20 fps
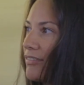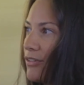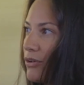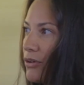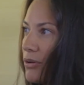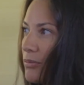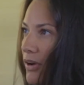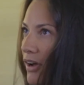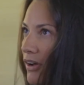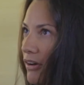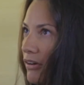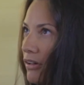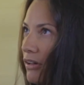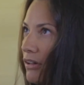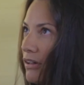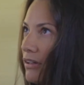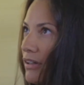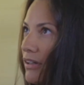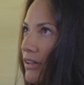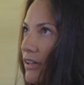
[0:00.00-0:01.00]
your
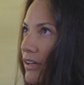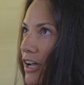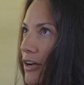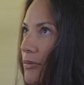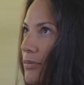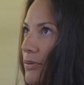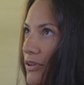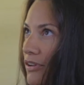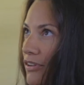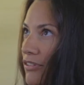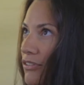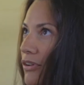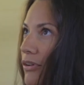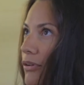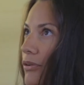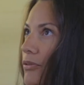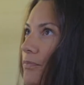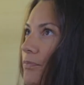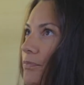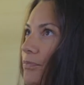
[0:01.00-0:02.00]
model a couple of years
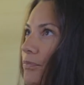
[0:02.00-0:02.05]
ago,